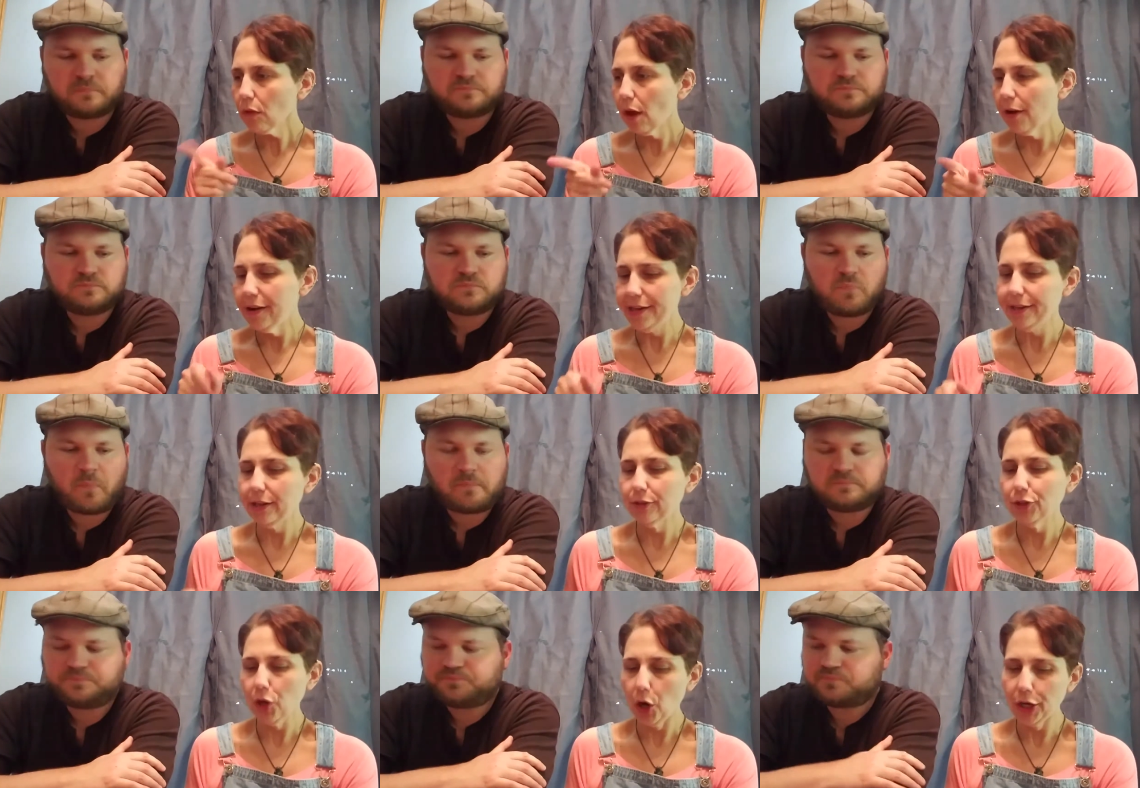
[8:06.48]
Speaker 1: All right, now
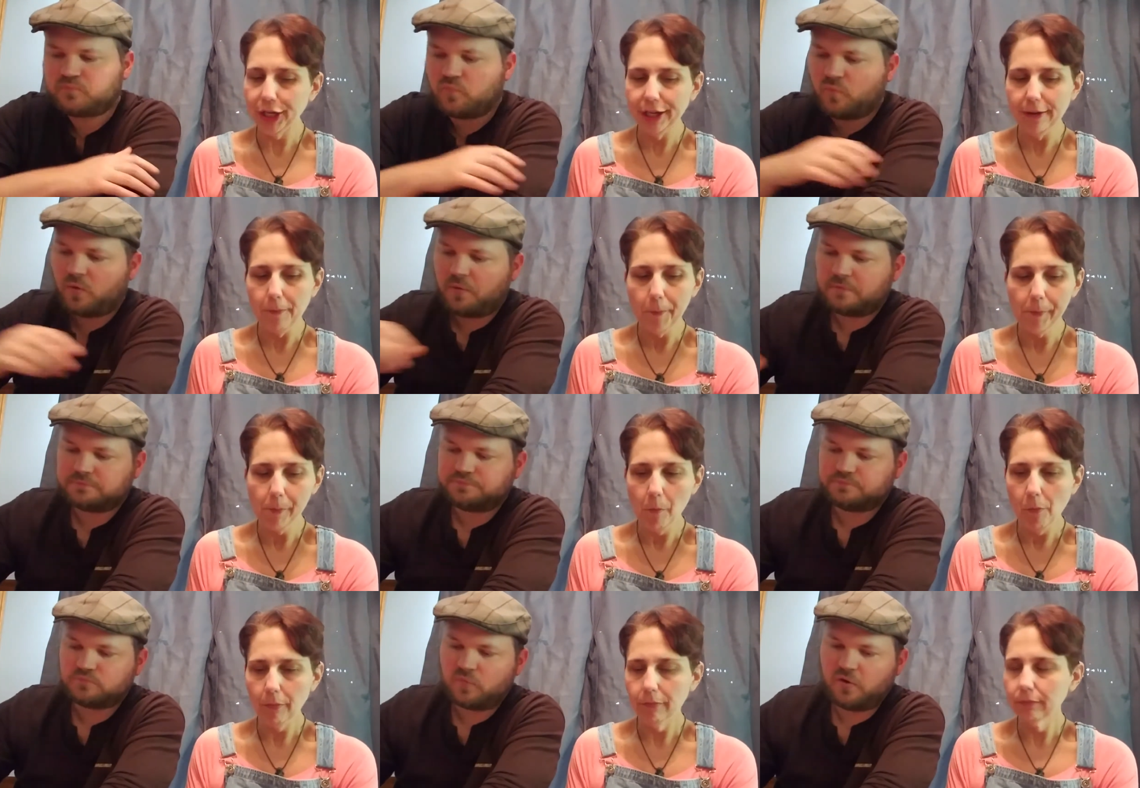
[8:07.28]
Target.
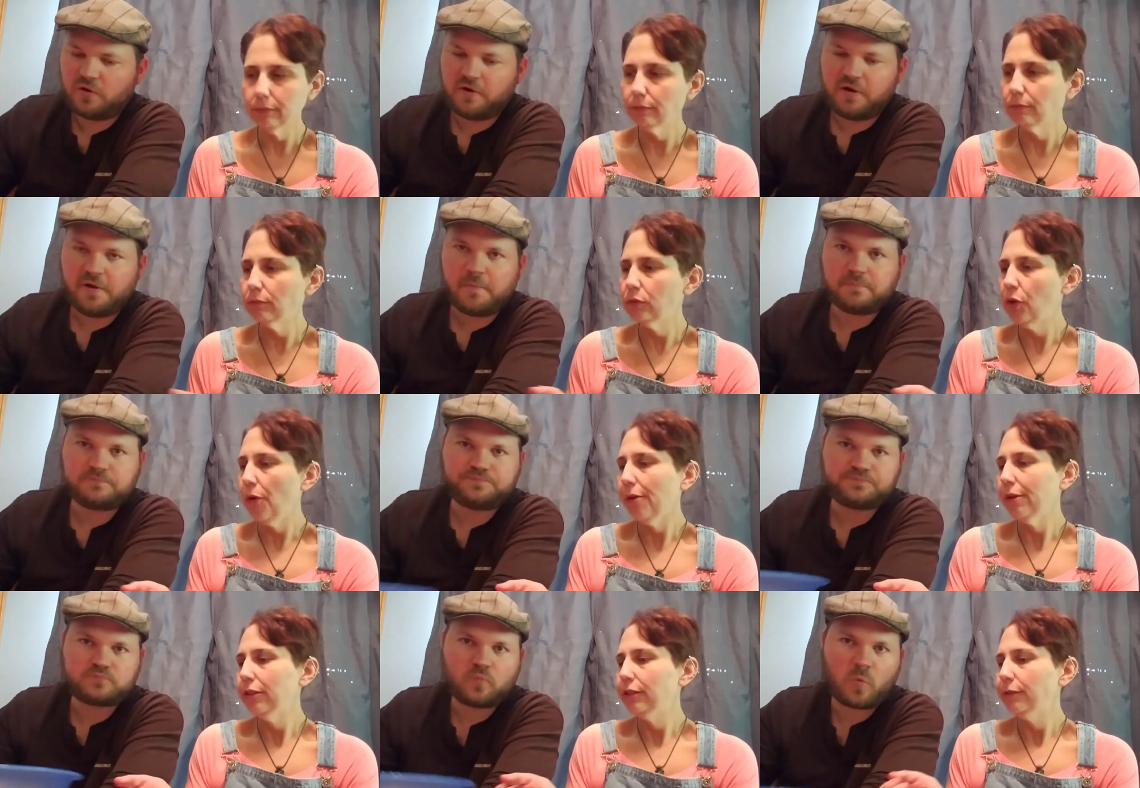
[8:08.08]
All right.
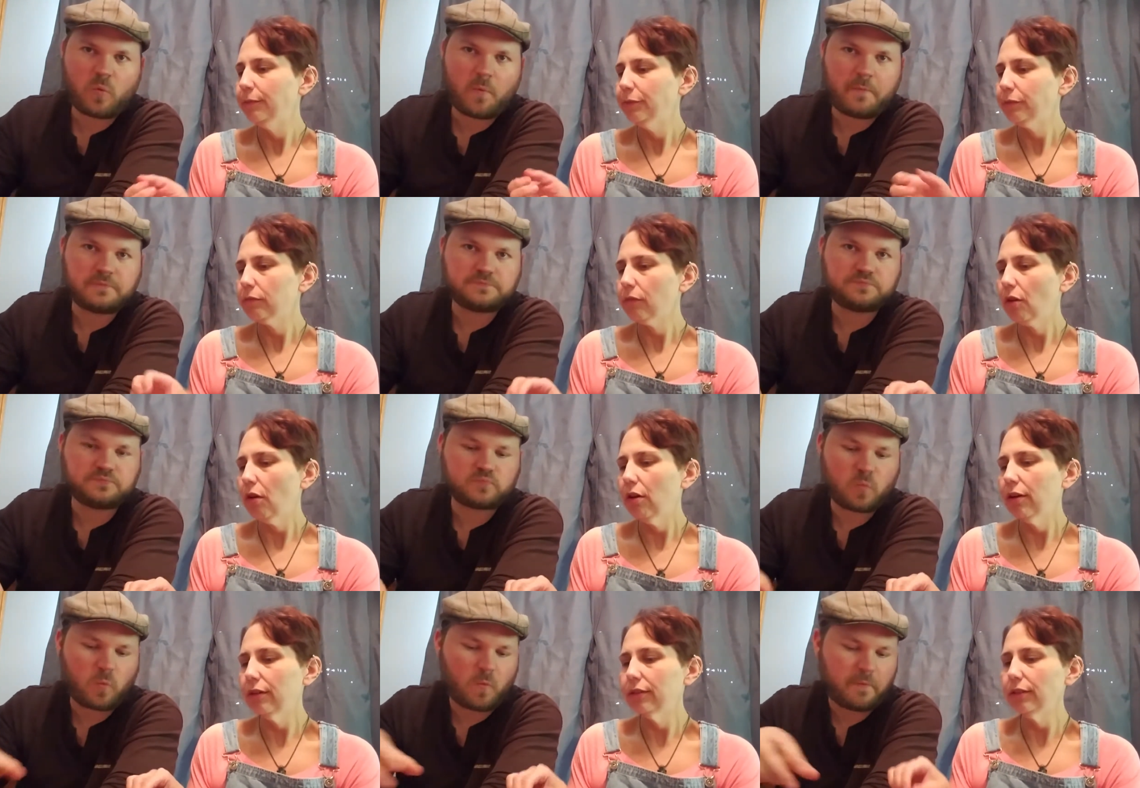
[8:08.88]

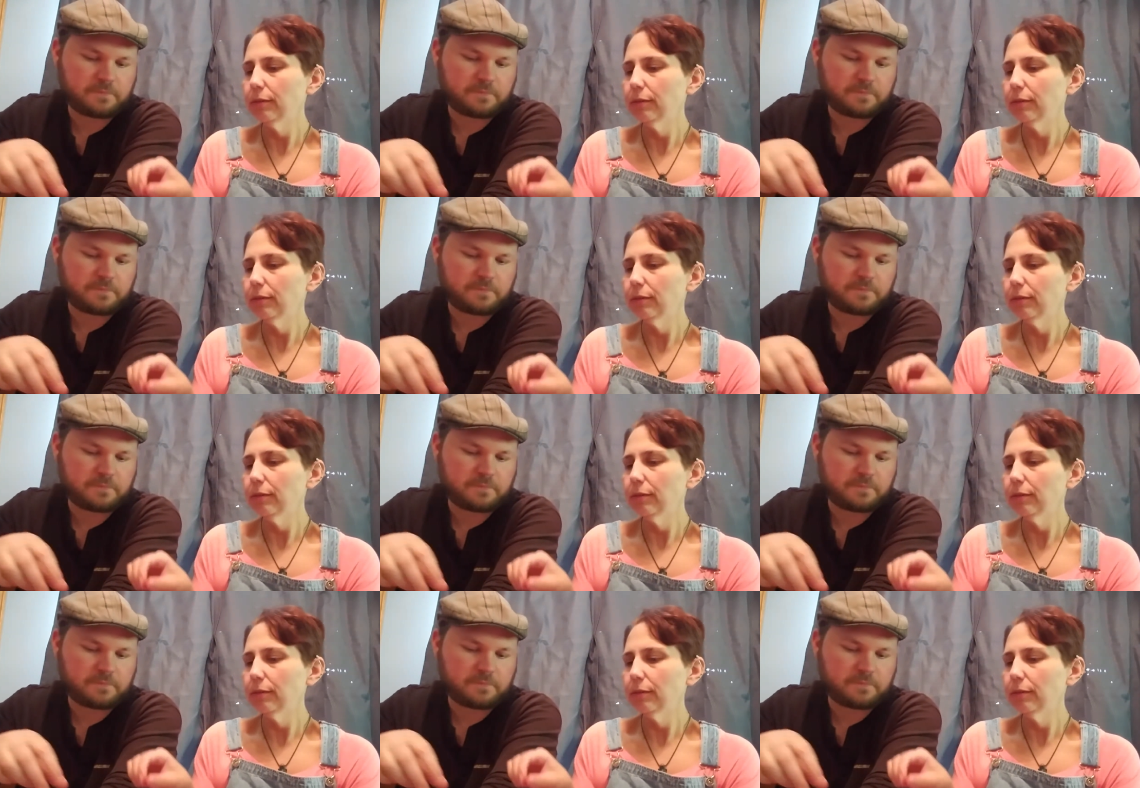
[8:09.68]
Oh,